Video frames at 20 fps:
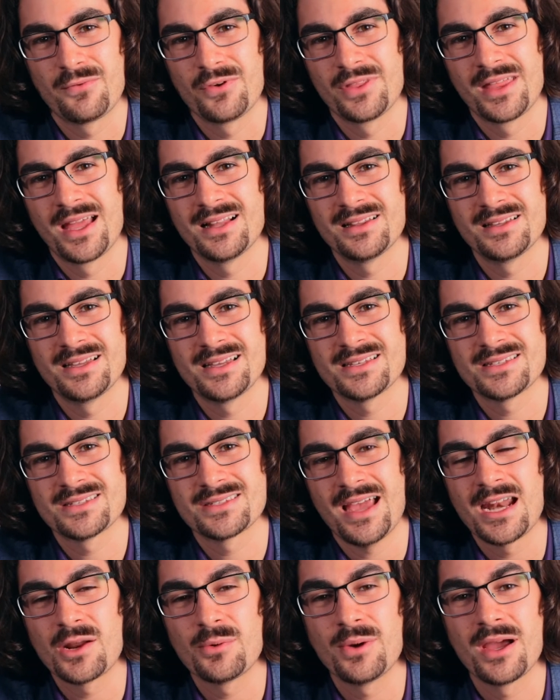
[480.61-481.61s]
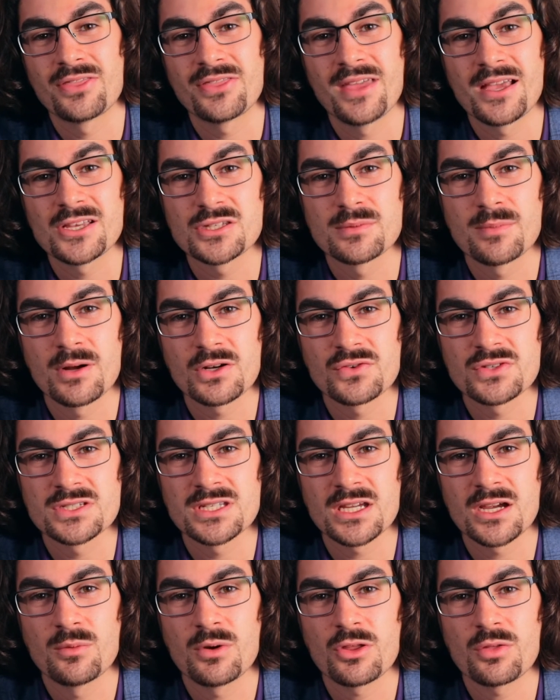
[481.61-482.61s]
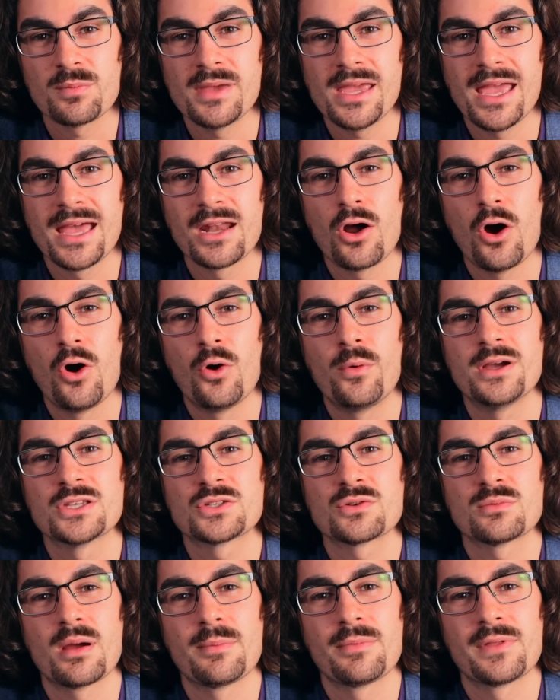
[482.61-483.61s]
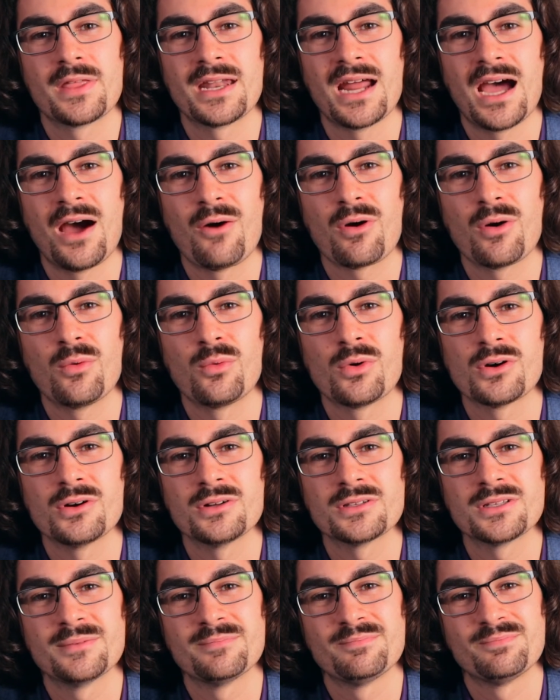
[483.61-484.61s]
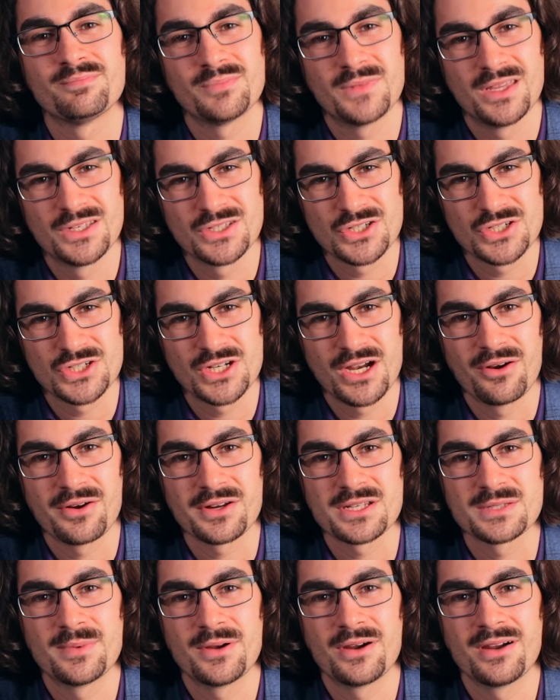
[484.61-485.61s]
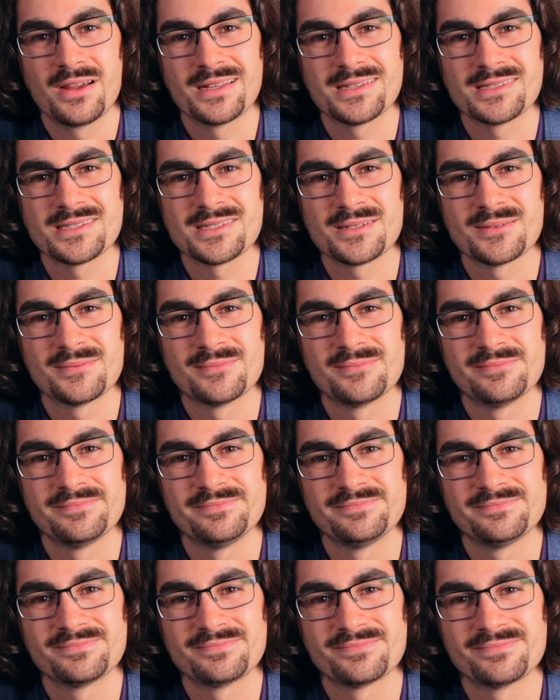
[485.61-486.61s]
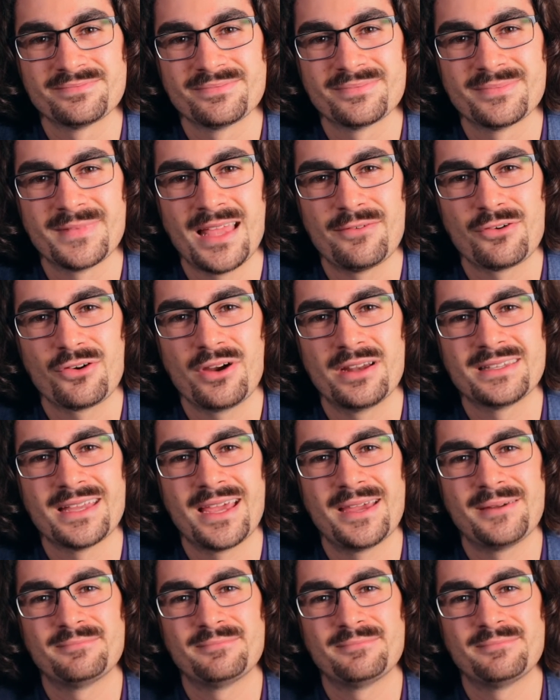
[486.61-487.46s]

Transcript: for that list. Anyway, thanks so much for sticking with me, and always remember that our world is a shared experience. Have a great day.